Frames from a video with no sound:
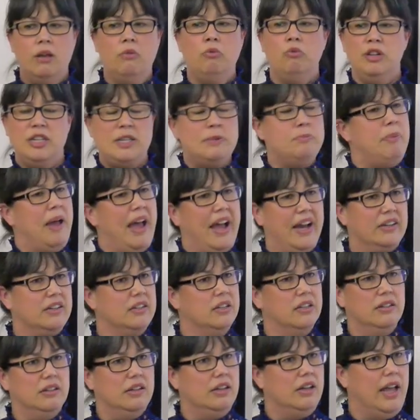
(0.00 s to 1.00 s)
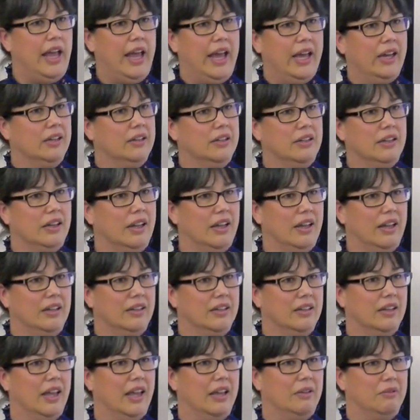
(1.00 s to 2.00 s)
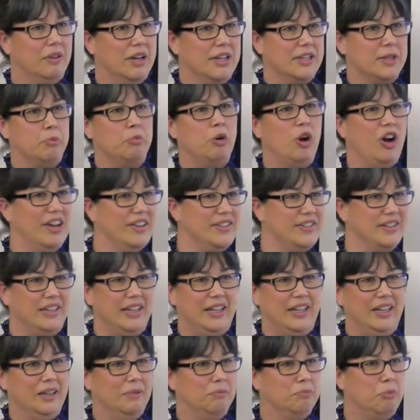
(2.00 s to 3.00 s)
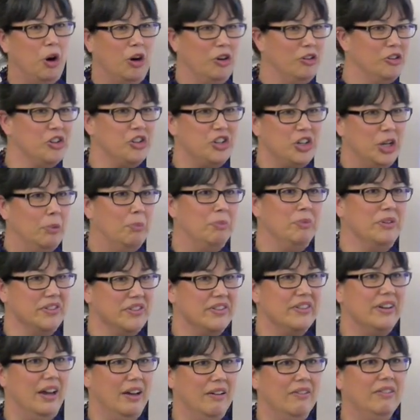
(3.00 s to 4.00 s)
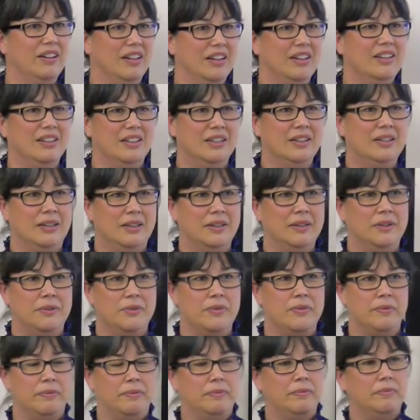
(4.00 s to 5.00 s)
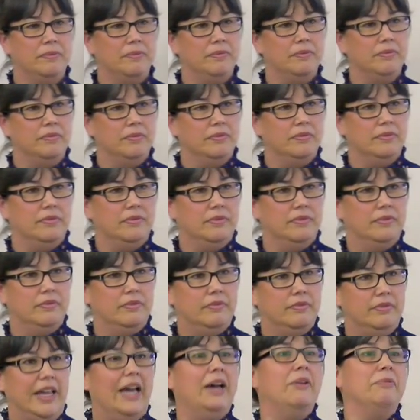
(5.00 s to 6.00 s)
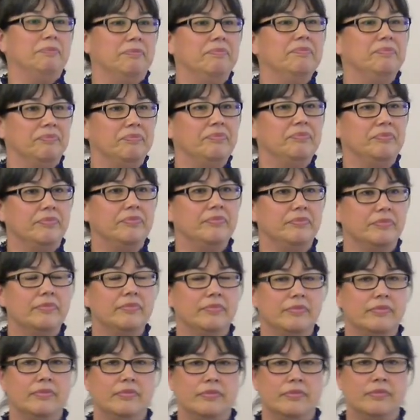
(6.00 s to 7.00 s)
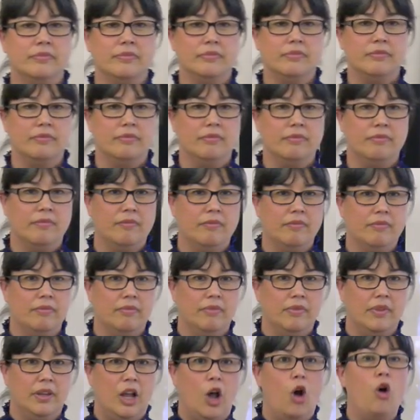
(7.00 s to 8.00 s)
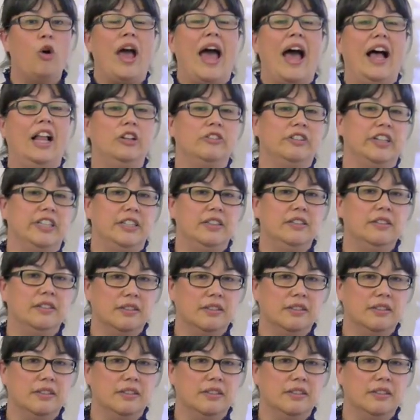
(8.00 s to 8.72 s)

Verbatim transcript: respect and, and, and, reciprocity and partnership and stuff. So O'Halloran? Yeah. His name? O'Halloran.